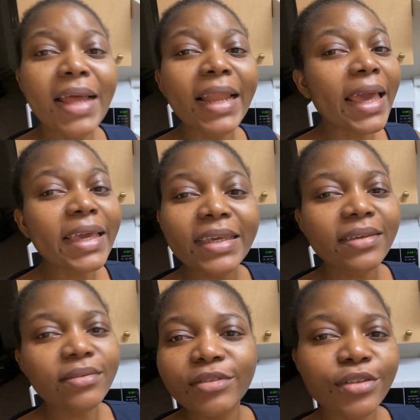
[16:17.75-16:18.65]
Like,
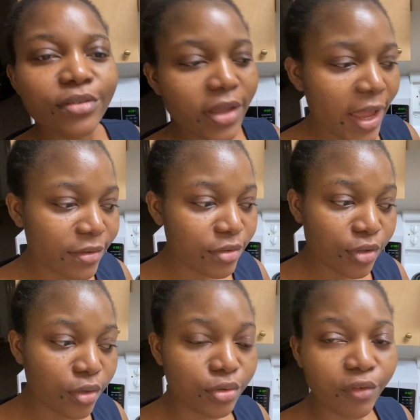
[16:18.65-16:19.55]
the end
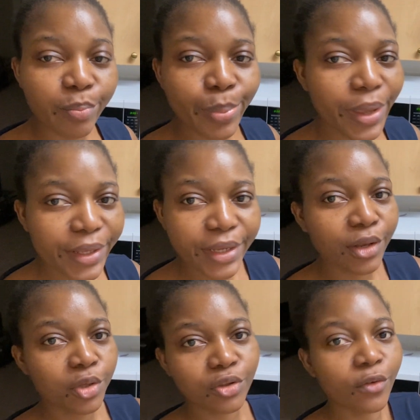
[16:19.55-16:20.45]
result of paying a
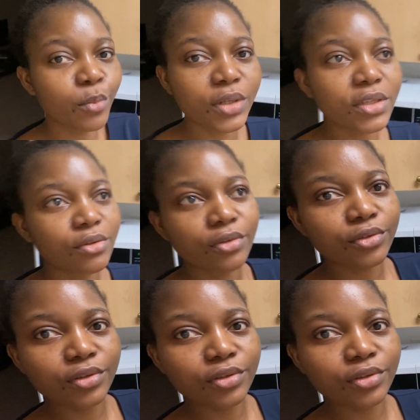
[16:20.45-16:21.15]
lot of money is